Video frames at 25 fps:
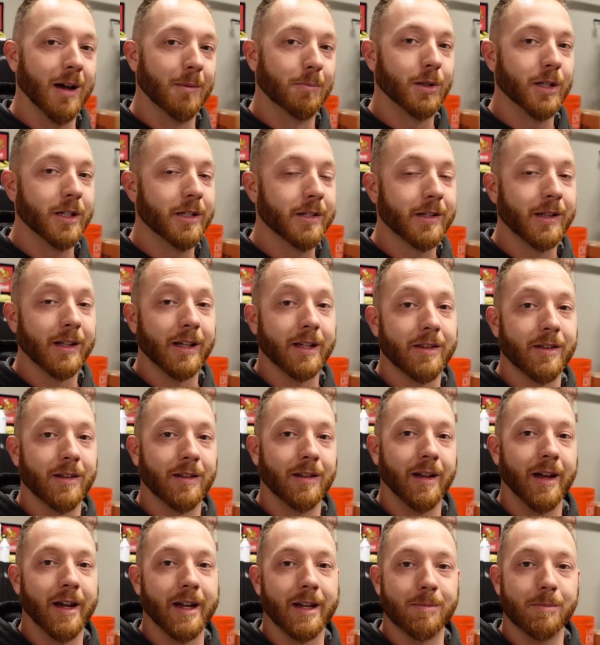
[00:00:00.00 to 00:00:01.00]
Please click the
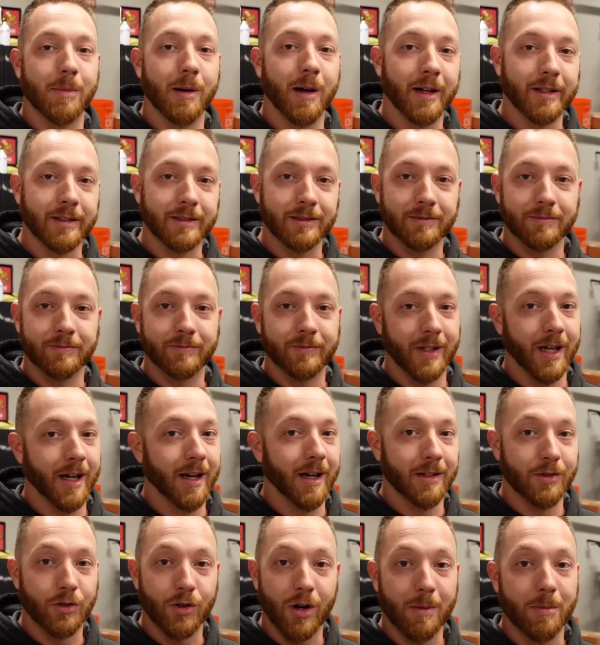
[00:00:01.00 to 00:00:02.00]
like button,
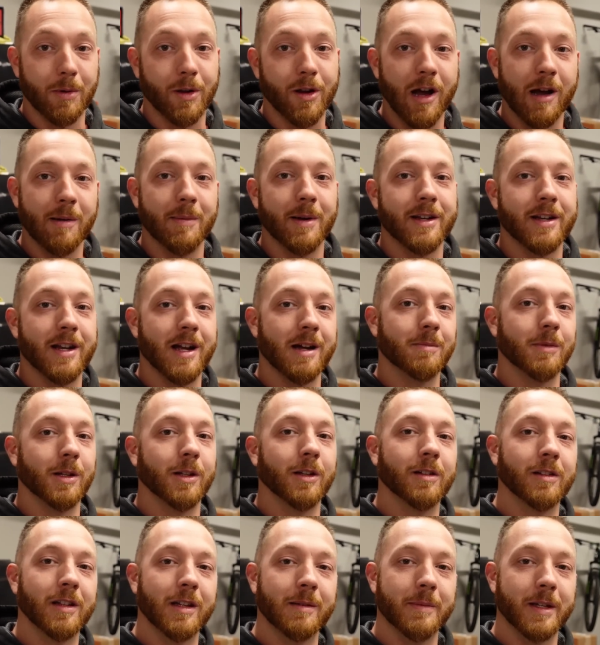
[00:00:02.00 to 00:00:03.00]
drop a comment down
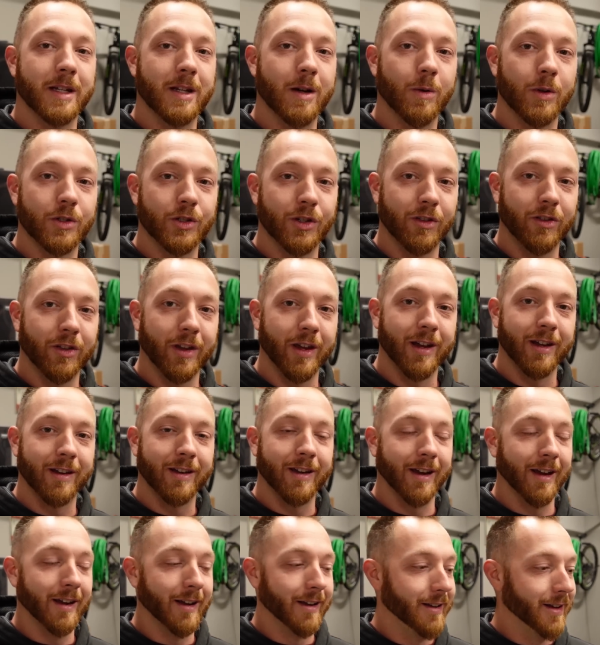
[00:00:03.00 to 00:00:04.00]
below, let me know what you
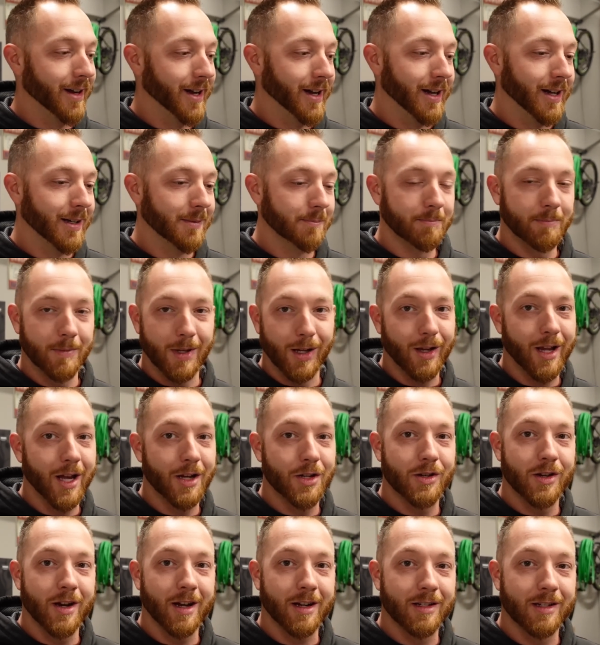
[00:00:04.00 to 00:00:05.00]
think, and I'll
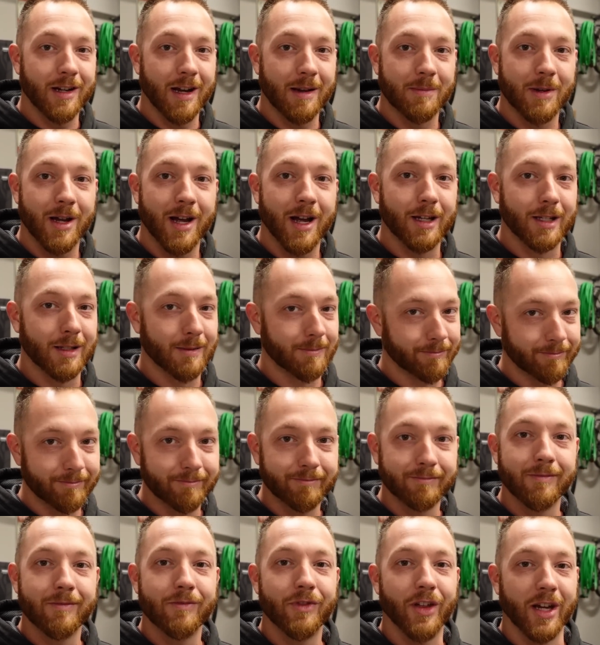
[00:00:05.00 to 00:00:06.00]
catch you next time, guys.
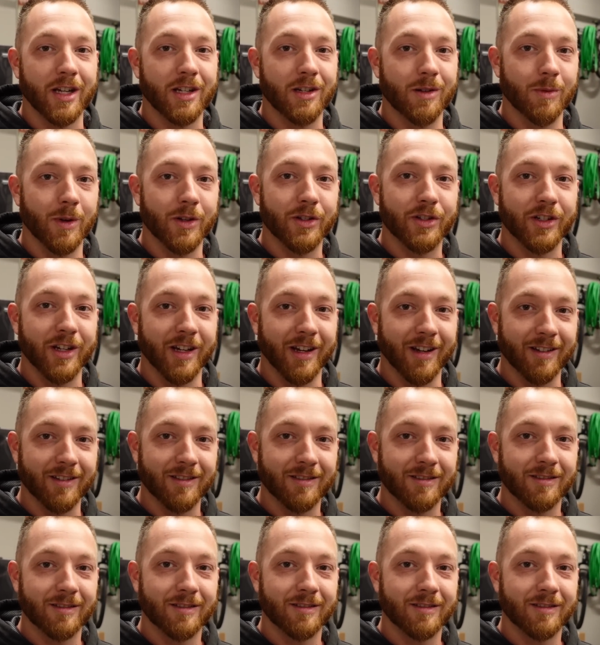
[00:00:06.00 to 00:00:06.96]
Thank you once again.